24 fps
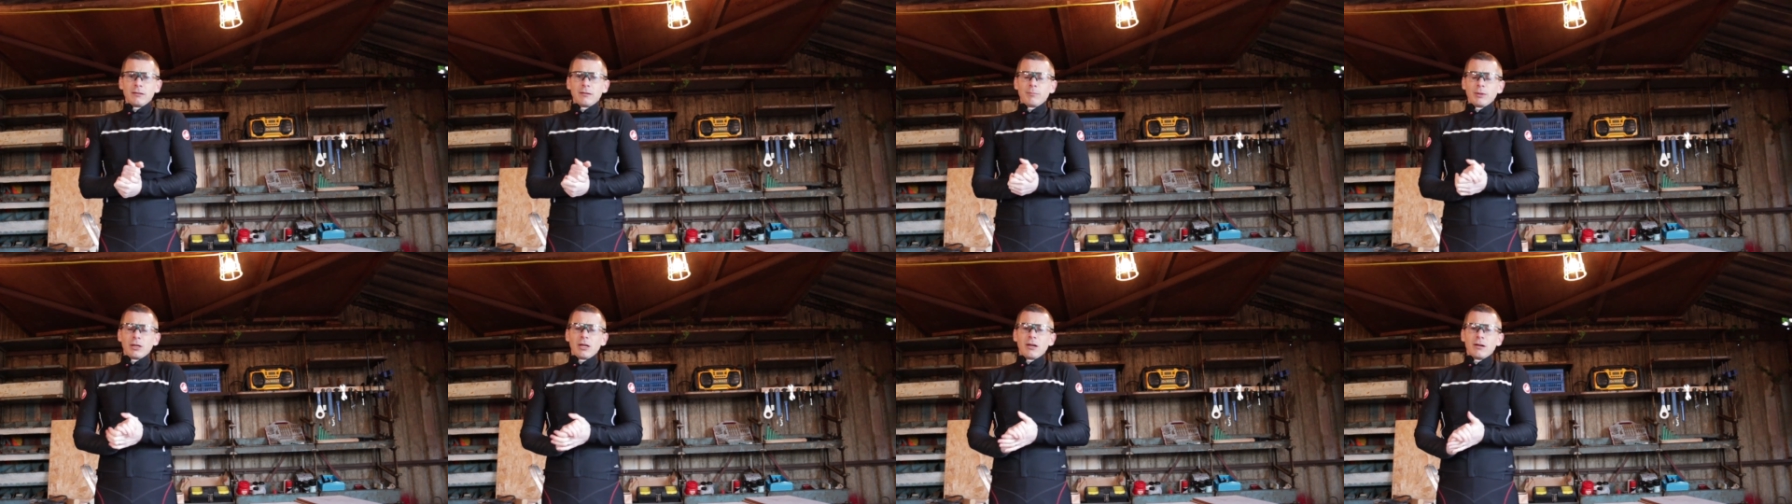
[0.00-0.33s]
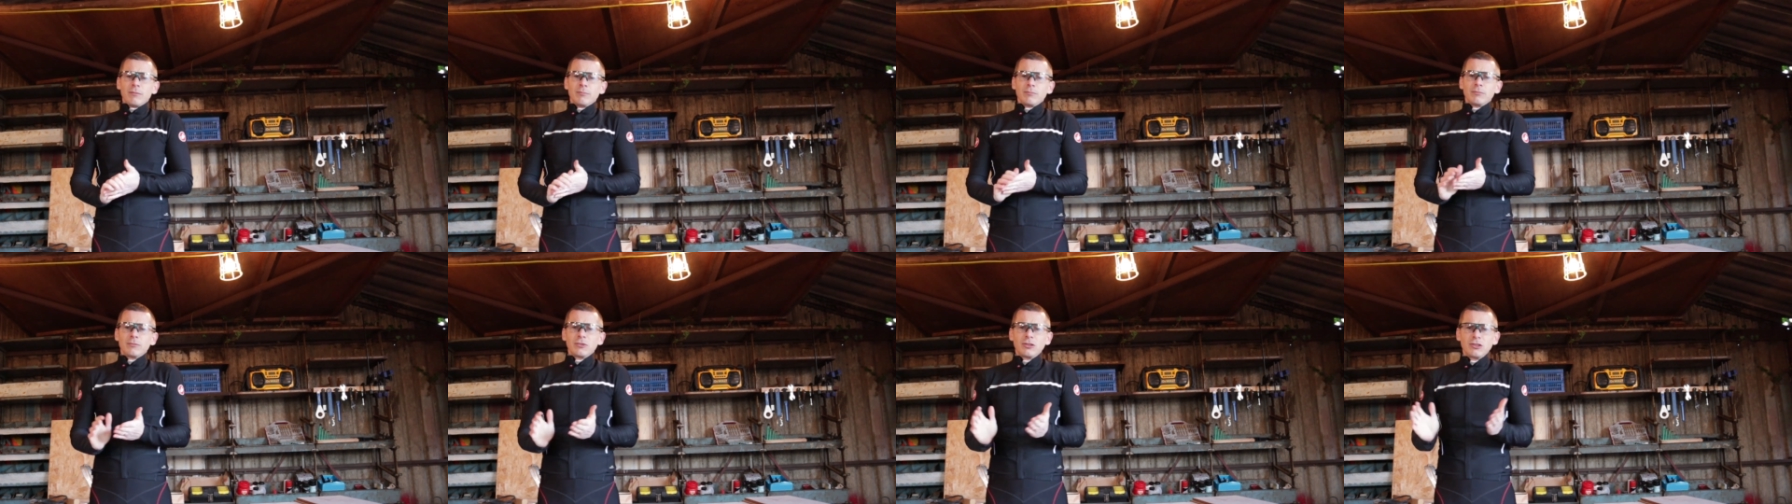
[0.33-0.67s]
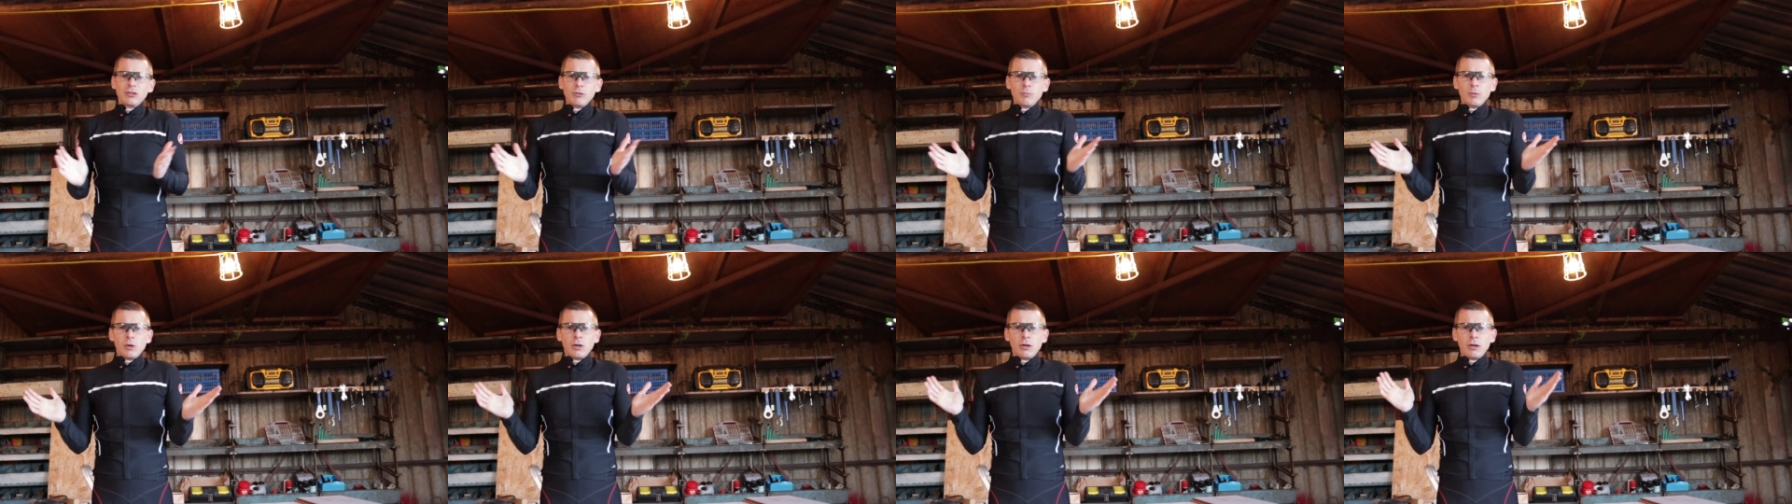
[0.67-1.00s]
become
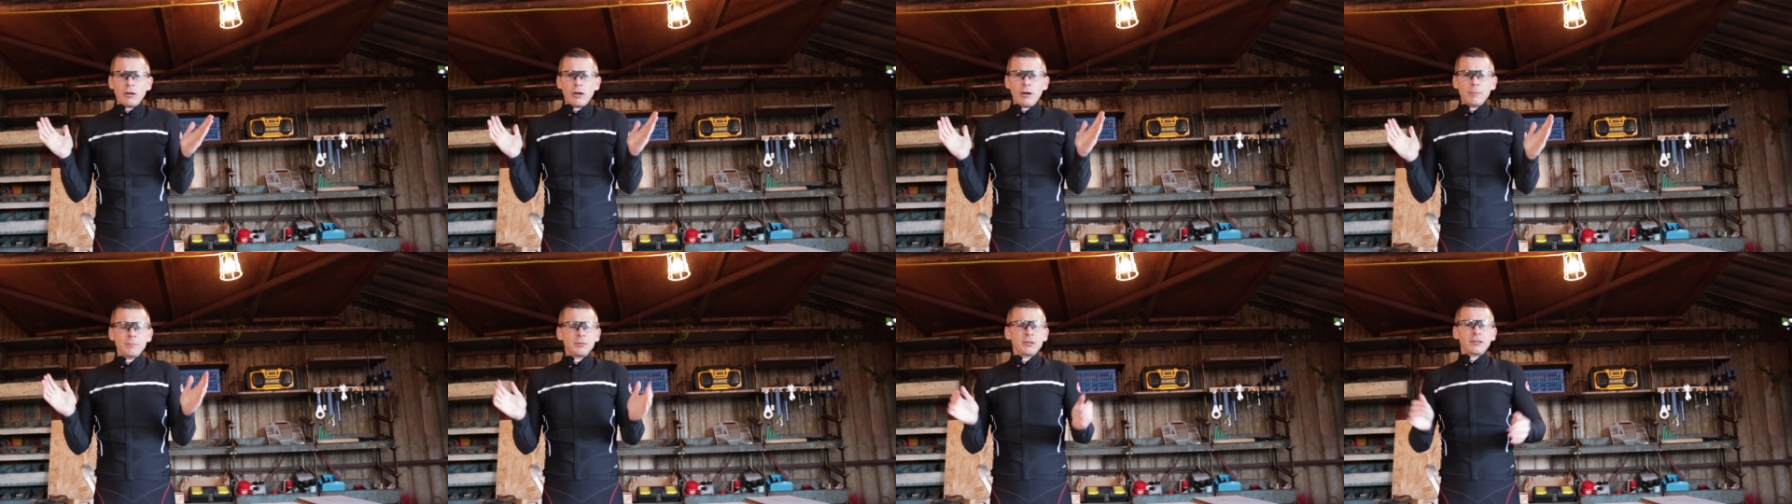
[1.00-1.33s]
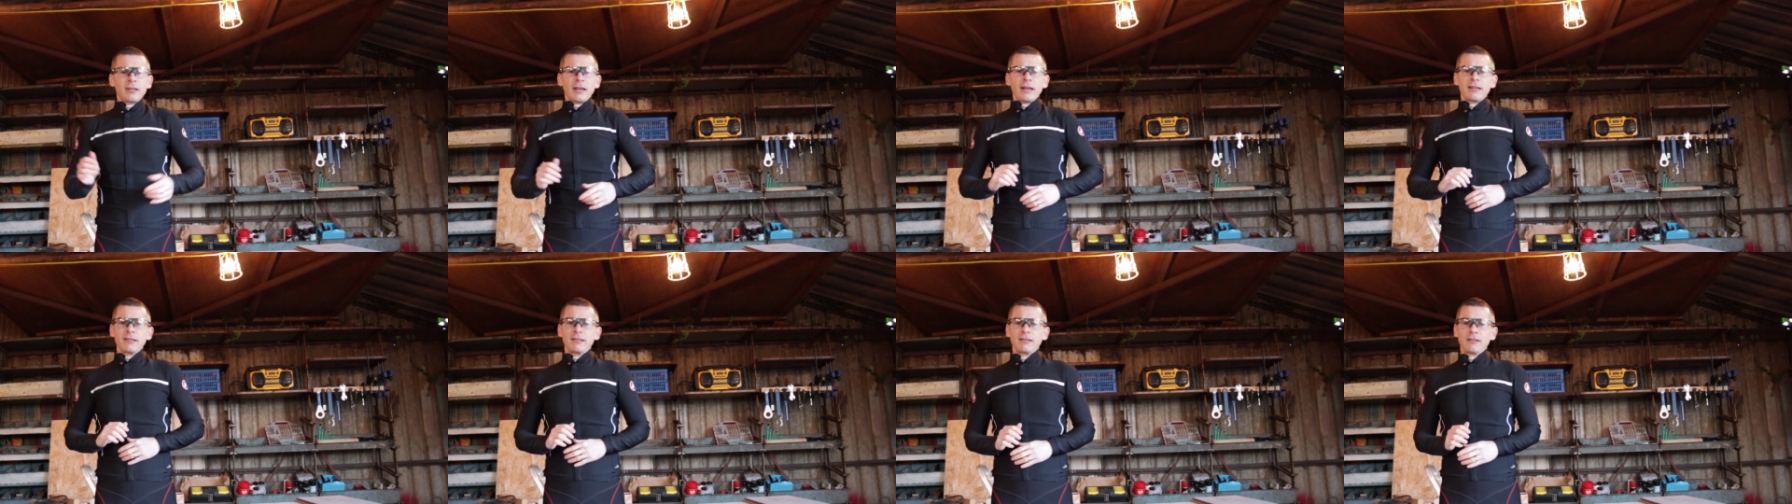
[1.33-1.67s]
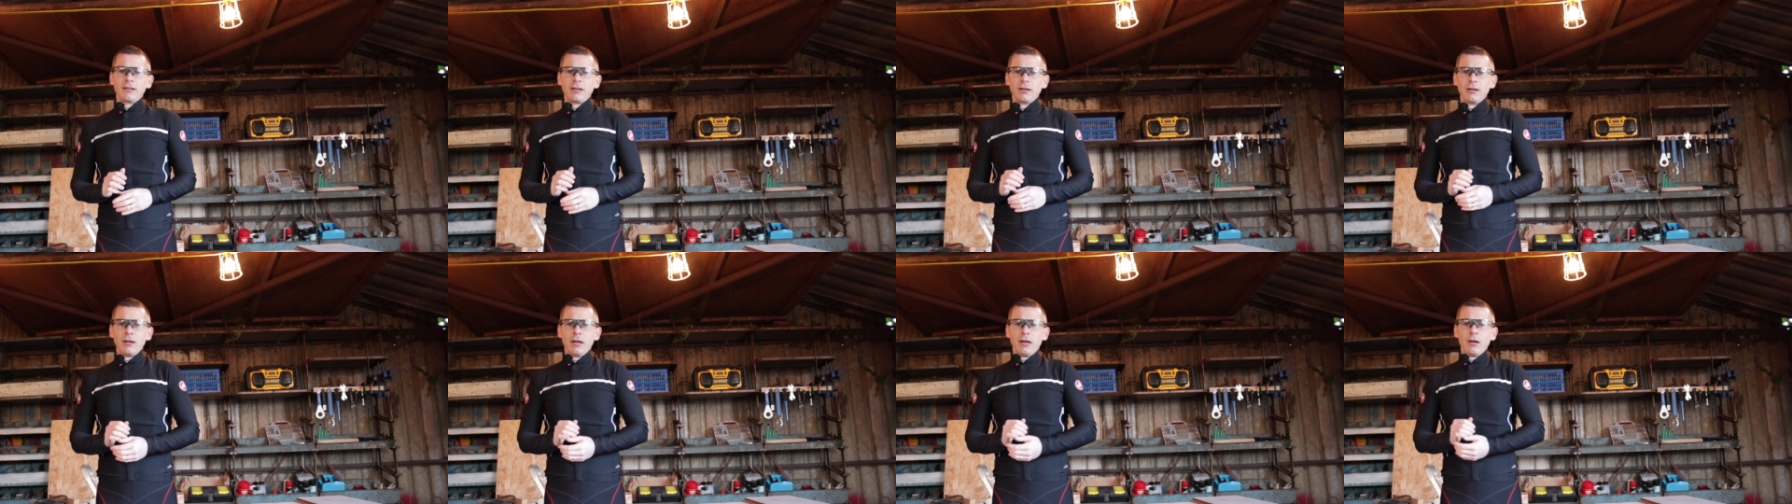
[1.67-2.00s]
somewhat
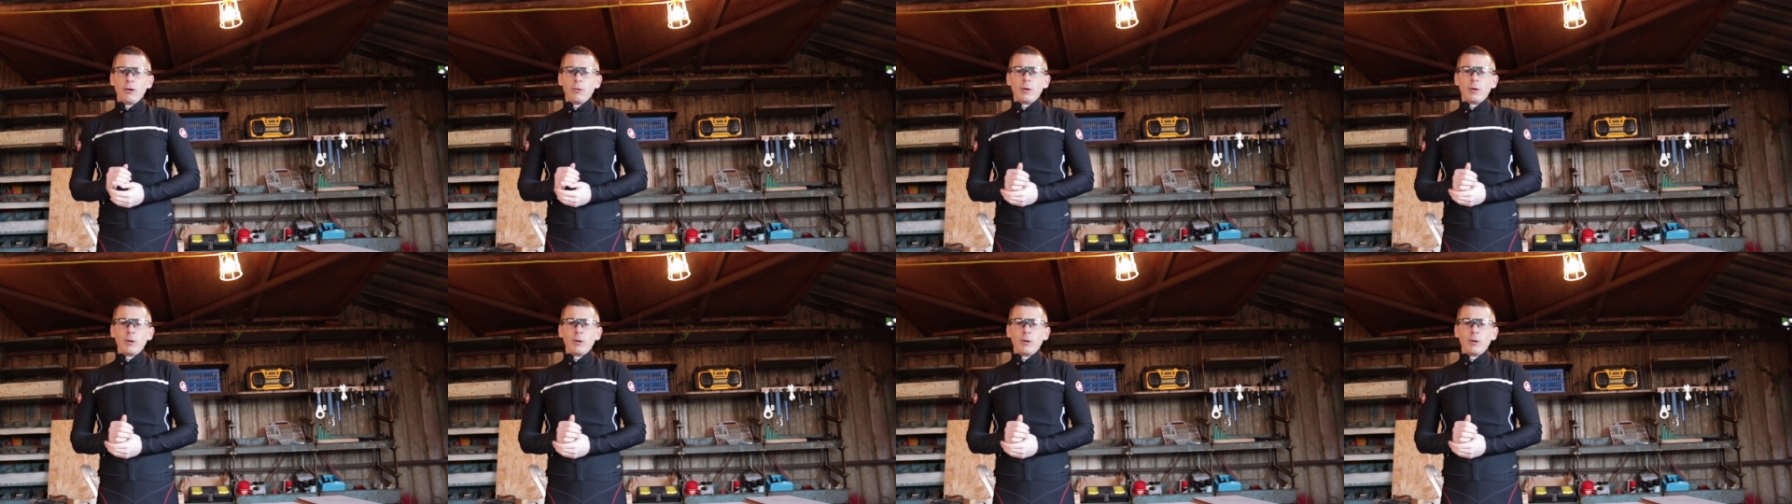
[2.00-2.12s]
obsessed